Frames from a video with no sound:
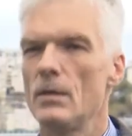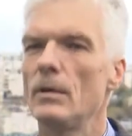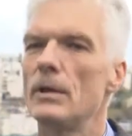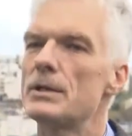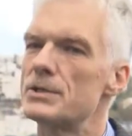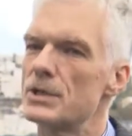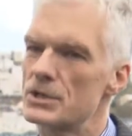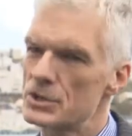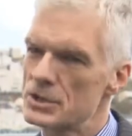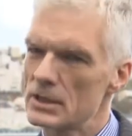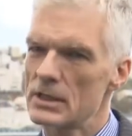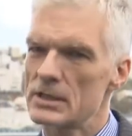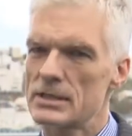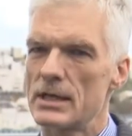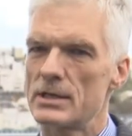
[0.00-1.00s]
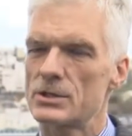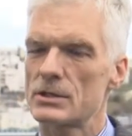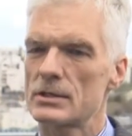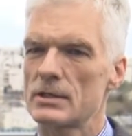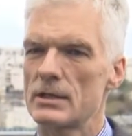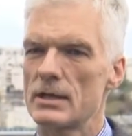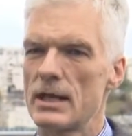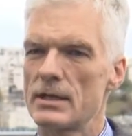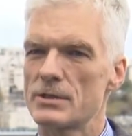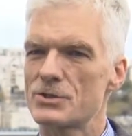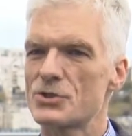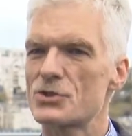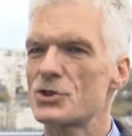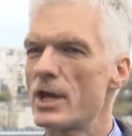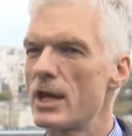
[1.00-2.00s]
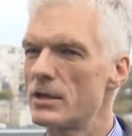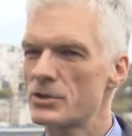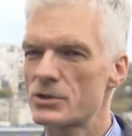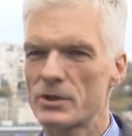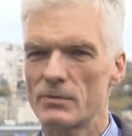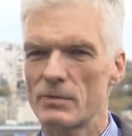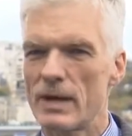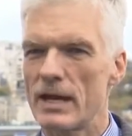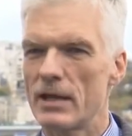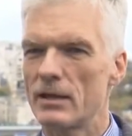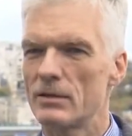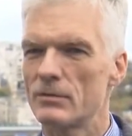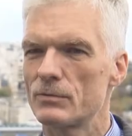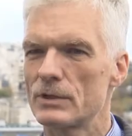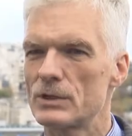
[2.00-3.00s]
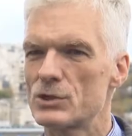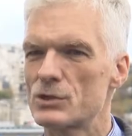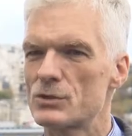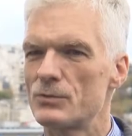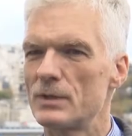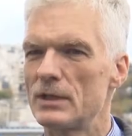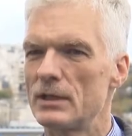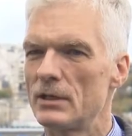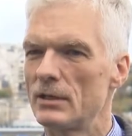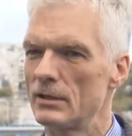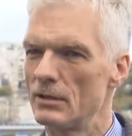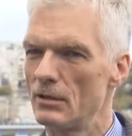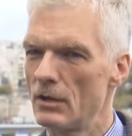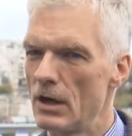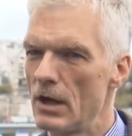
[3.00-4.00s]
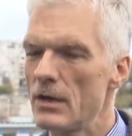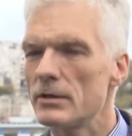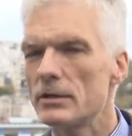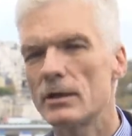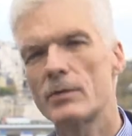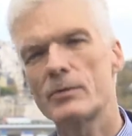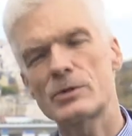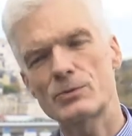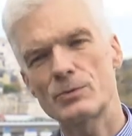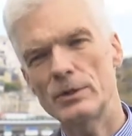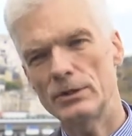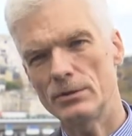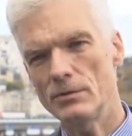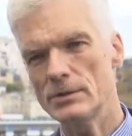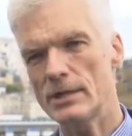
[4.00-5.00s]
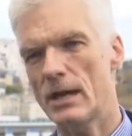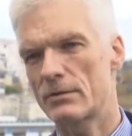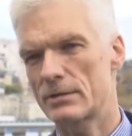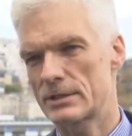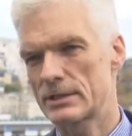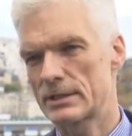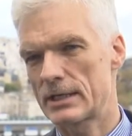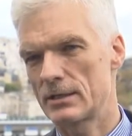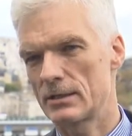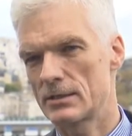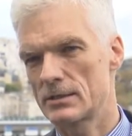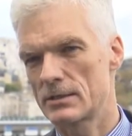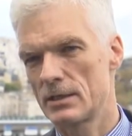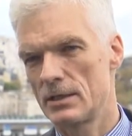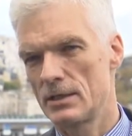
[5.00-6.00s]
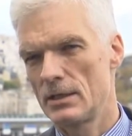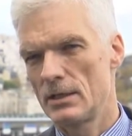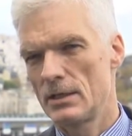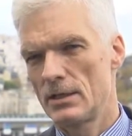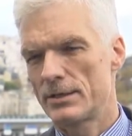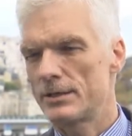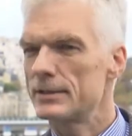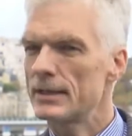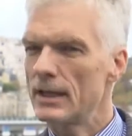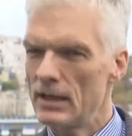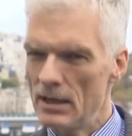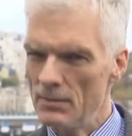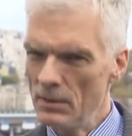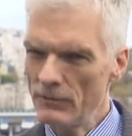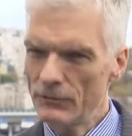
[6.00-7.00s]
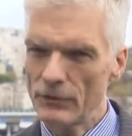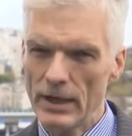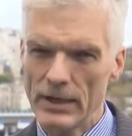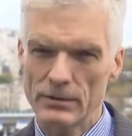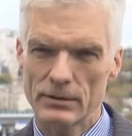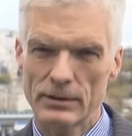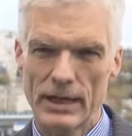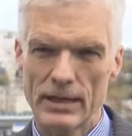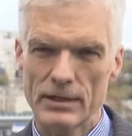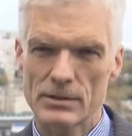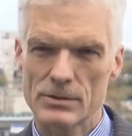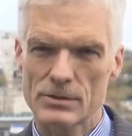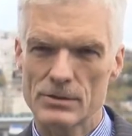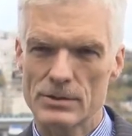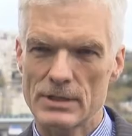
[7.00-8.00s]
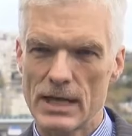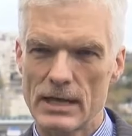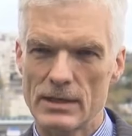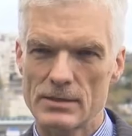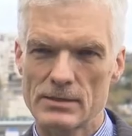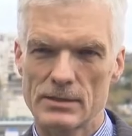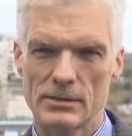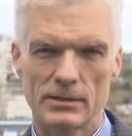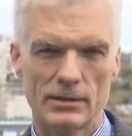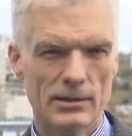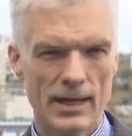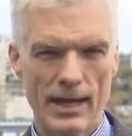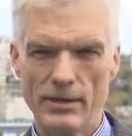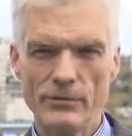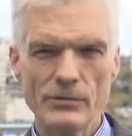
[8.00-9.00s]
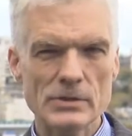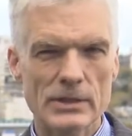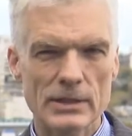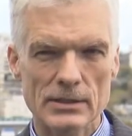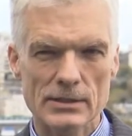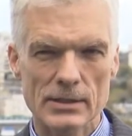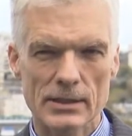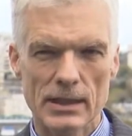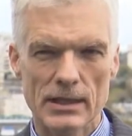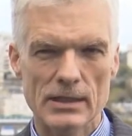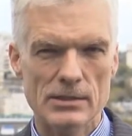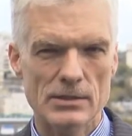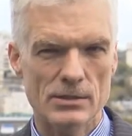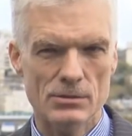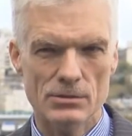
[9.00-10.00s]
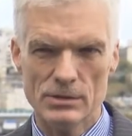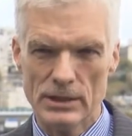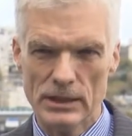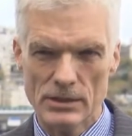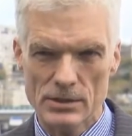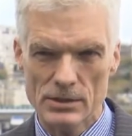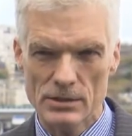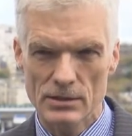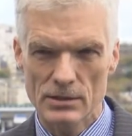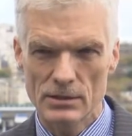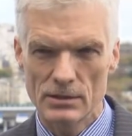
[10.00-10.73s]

Well, digitalization has changed the way in which we learn and in which we use our skills. The dilemma for educators today is that the kind of things that are easy to teach,